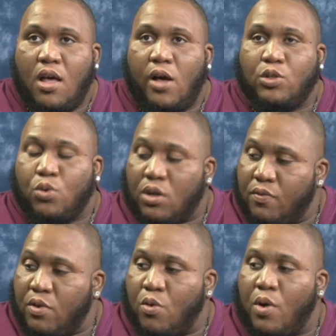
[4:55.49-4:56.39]
I was working
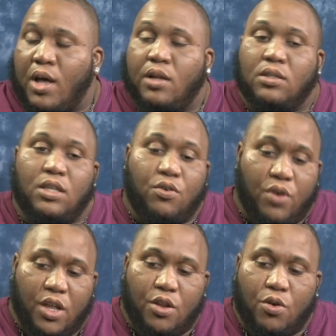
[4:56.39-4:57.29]
for a while, did
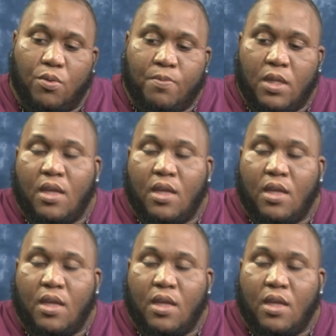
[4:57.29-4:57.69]
radio.